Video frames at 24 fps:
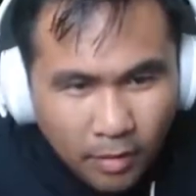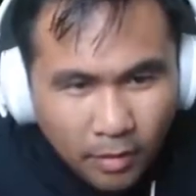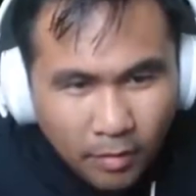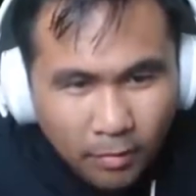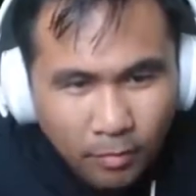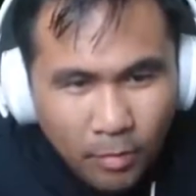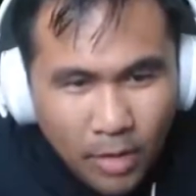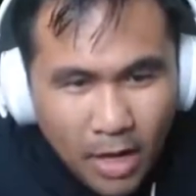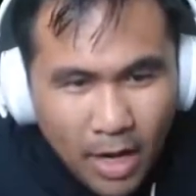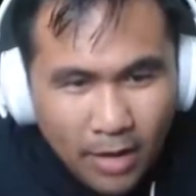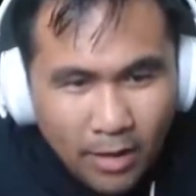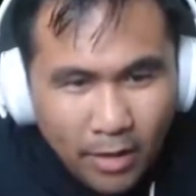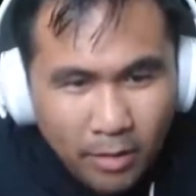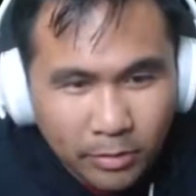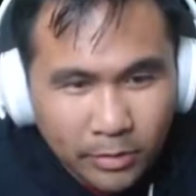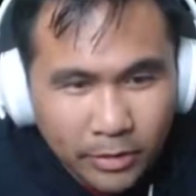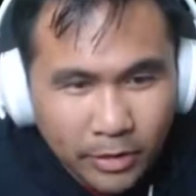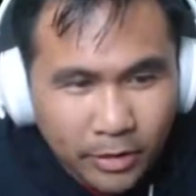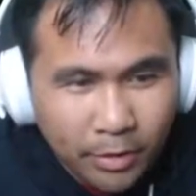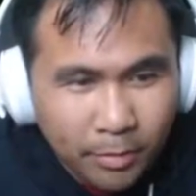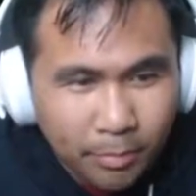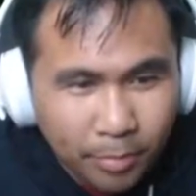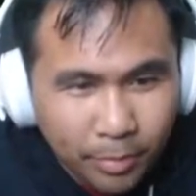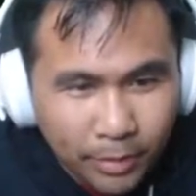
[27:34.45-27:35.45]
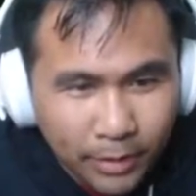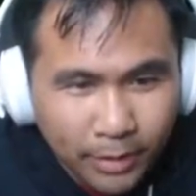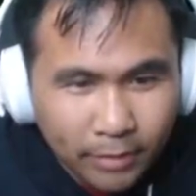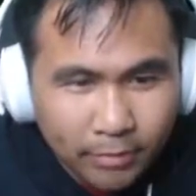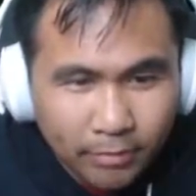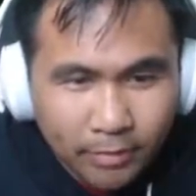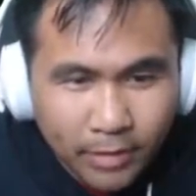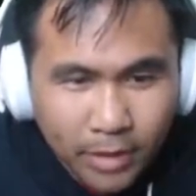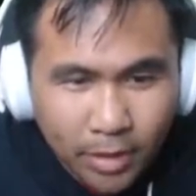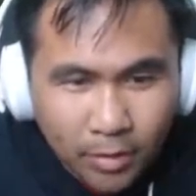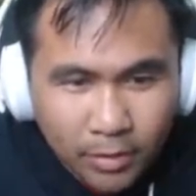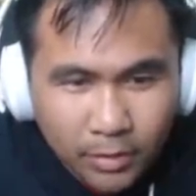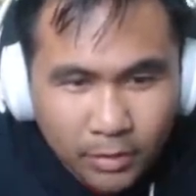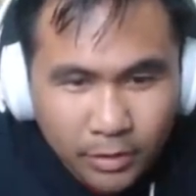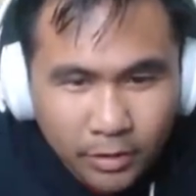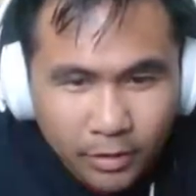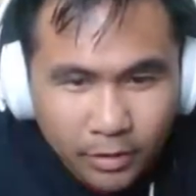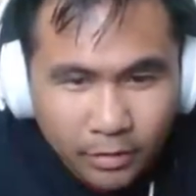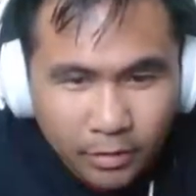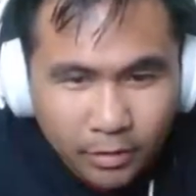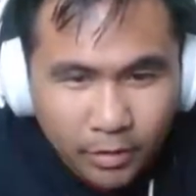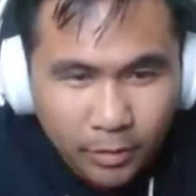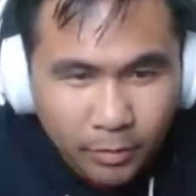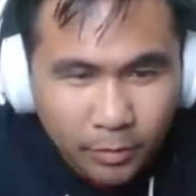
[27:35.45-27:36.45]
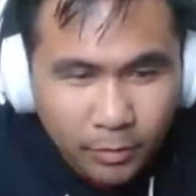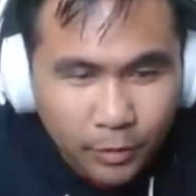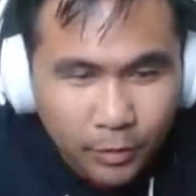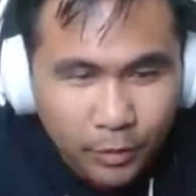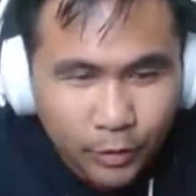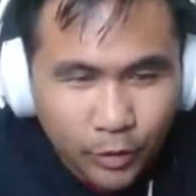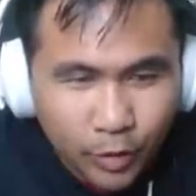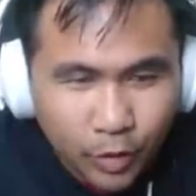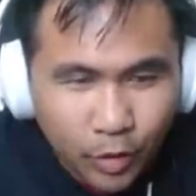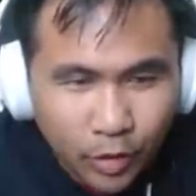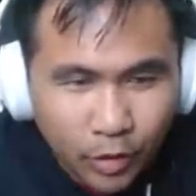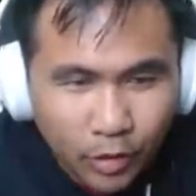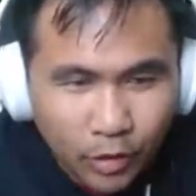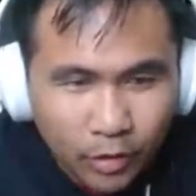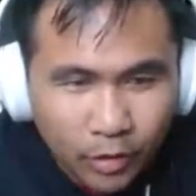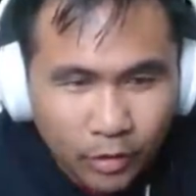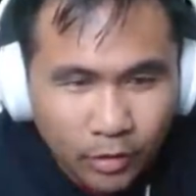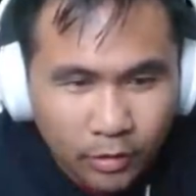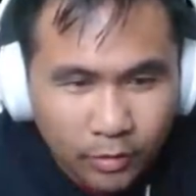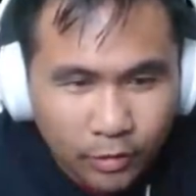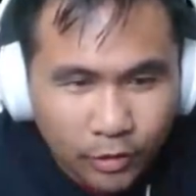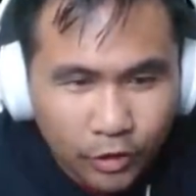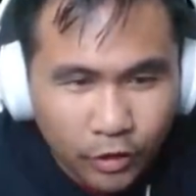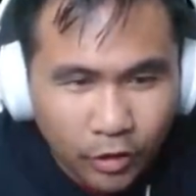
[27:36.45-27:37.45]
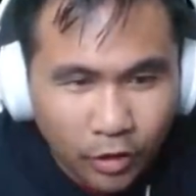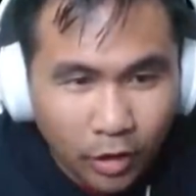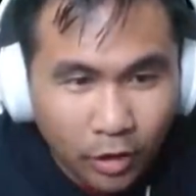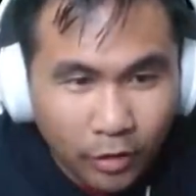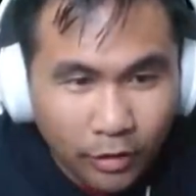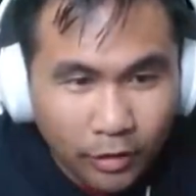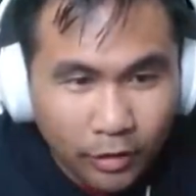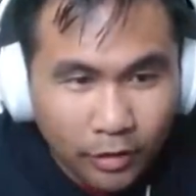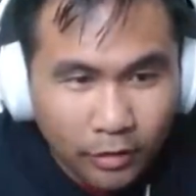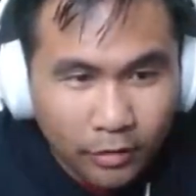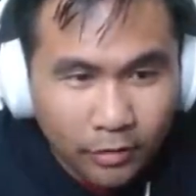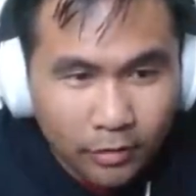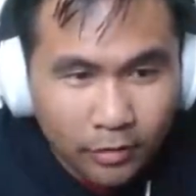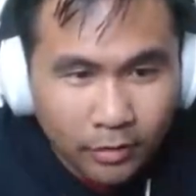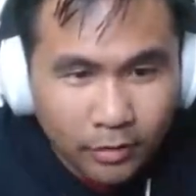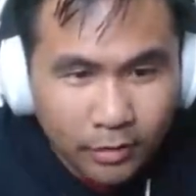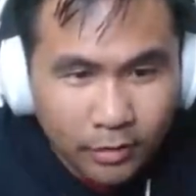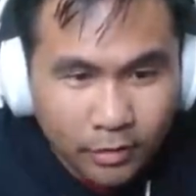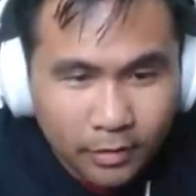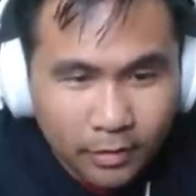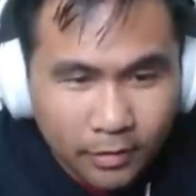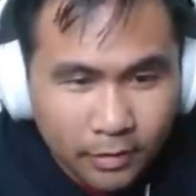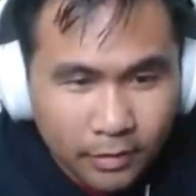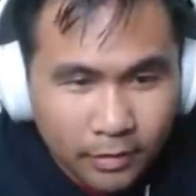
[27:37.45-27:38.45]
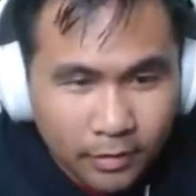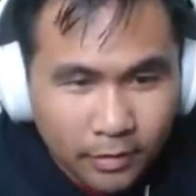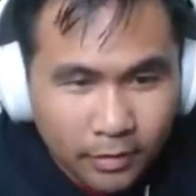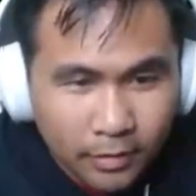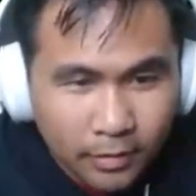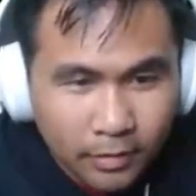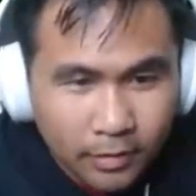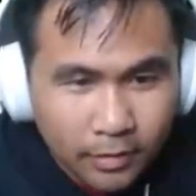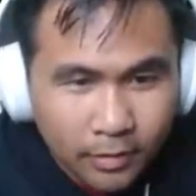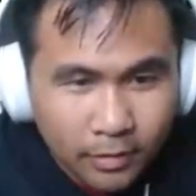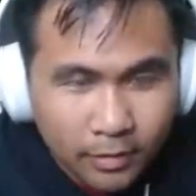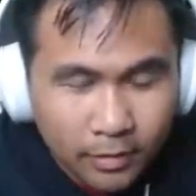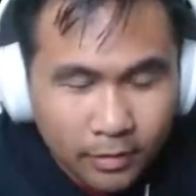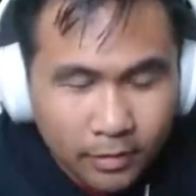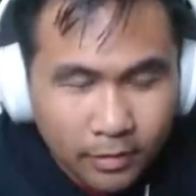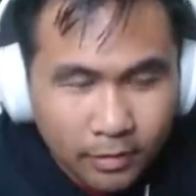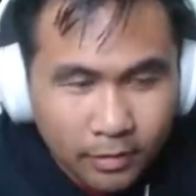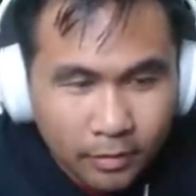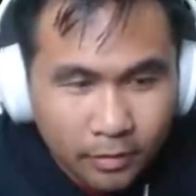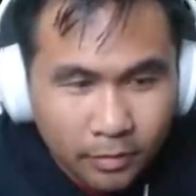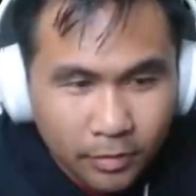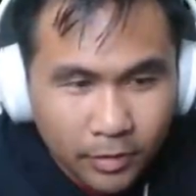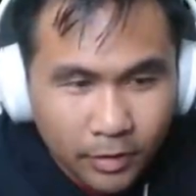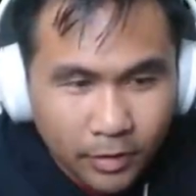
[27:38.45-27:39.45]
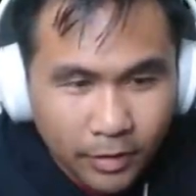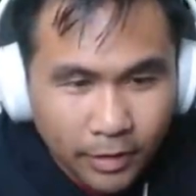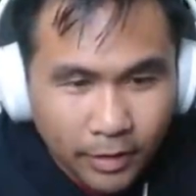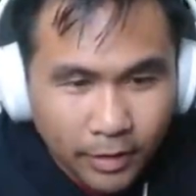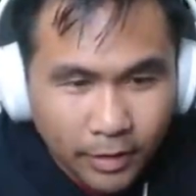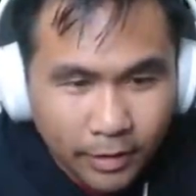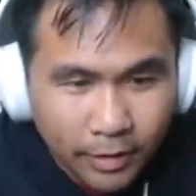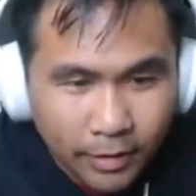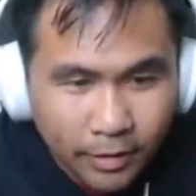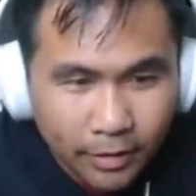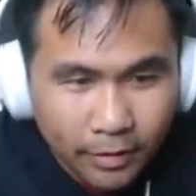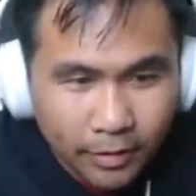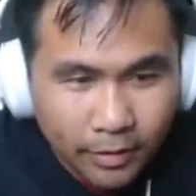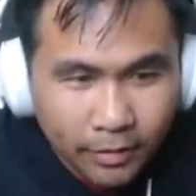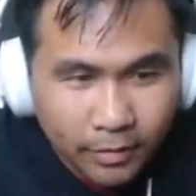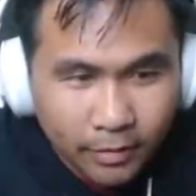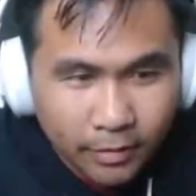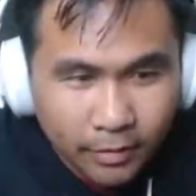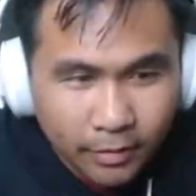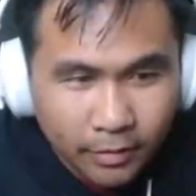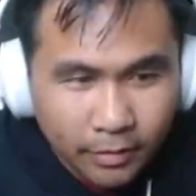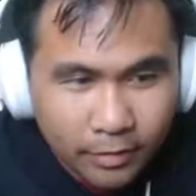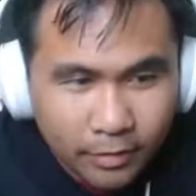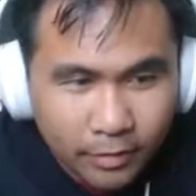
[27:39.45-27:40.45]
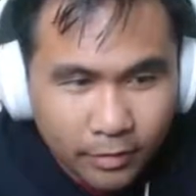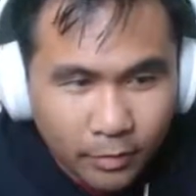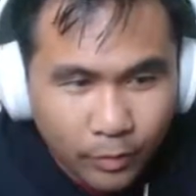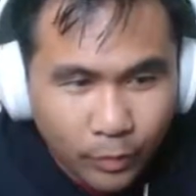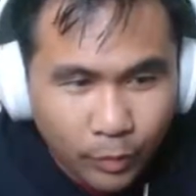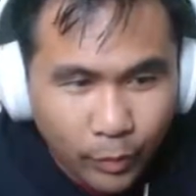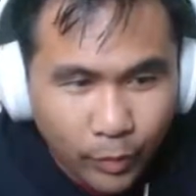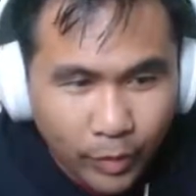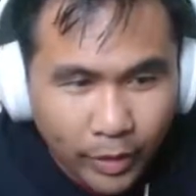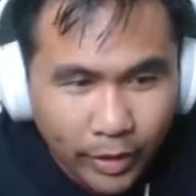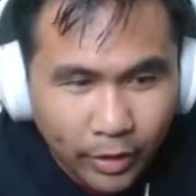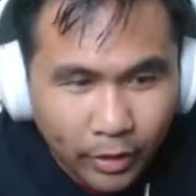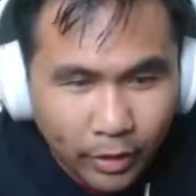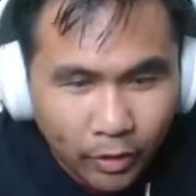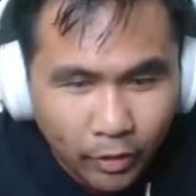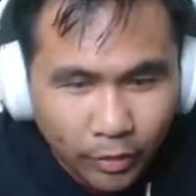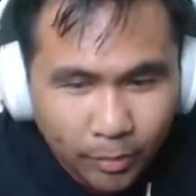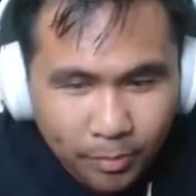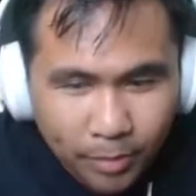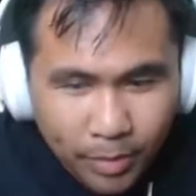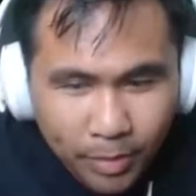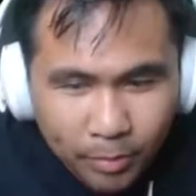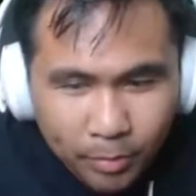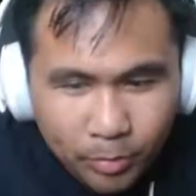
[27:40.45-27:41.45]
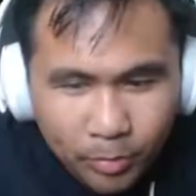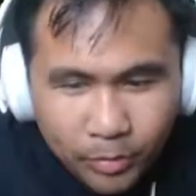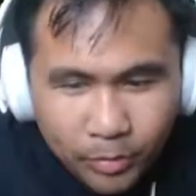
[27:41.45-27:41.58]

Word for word: Wow, that was a complete, that was a, what you call a, a slaughter. Oh, there's nothing in here. Weird looking people.